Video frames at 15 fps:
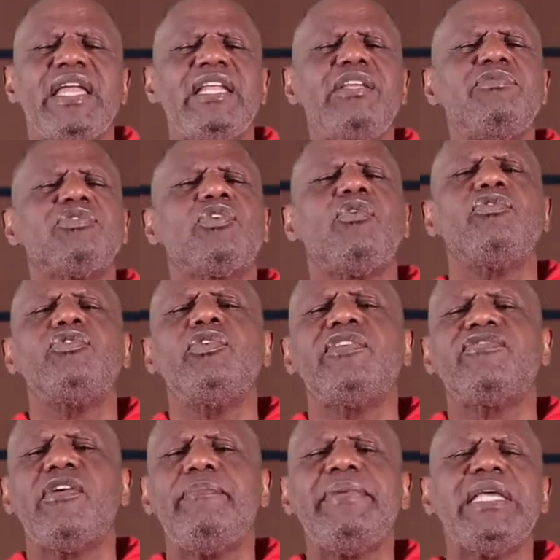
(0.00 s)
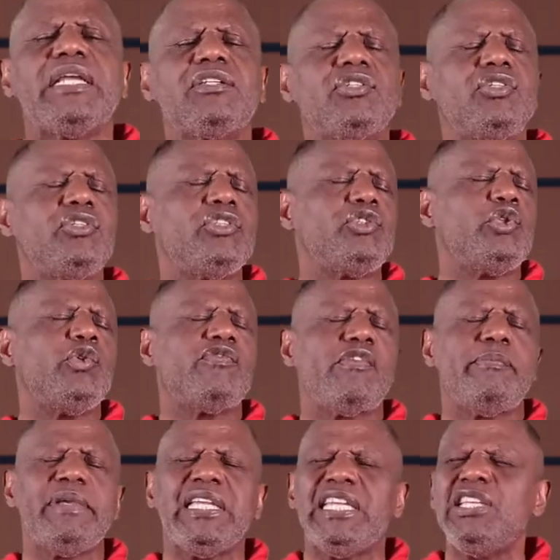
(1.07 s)
that he was going to do it for me and could do
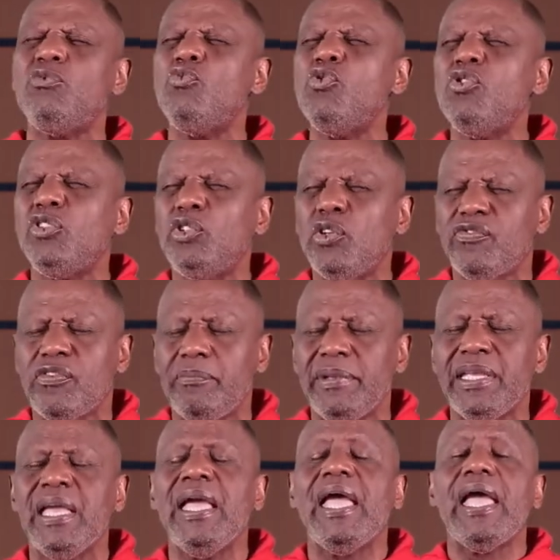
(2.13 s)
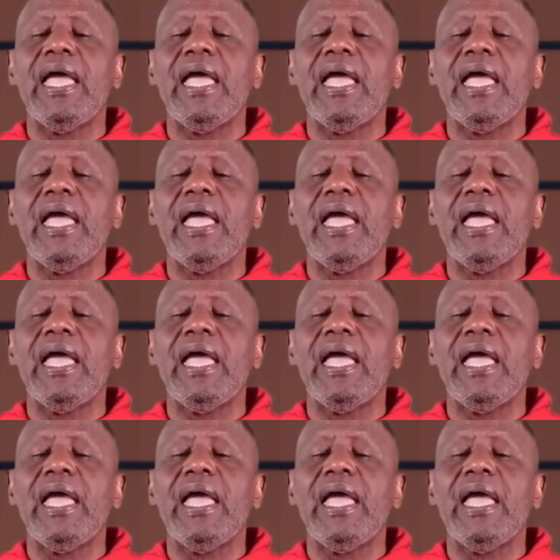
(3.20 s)
for me and he would do it for me,